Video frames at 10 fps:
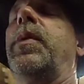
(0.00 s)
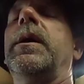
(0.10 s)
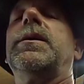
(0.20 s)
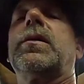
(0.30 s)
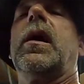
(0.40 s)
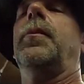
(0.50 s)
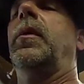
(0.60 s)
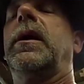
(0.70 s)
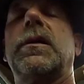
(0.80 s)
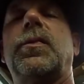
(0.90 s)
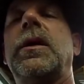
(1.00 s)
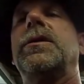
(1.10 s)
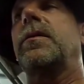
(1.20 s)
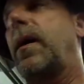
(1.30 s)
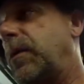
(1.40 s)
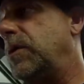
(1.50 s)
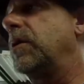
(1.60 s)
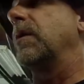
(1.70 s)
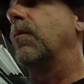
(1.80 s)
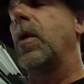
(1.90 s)
pinstriping, because pinstriping you
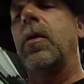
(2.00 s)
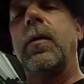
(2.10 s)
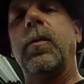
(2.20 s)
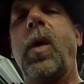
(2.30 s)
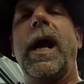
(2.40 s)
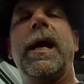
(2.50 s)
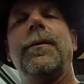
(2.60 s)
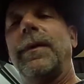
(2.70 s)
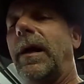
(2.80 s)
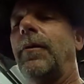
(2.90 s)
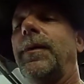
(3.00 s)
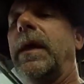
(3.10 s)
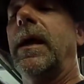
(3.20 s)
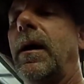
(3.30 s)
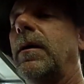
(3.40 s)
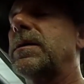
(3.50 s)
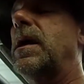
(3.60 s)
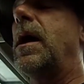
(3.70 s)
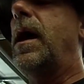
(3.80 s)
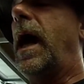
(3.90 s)
can move, wave, and everything else,
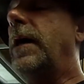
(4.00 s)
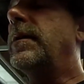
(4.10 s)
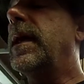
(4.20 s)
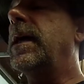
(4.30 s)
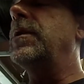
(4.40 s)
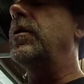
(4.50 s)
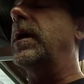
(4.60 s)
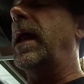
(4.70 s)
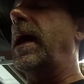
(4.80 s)
and then you can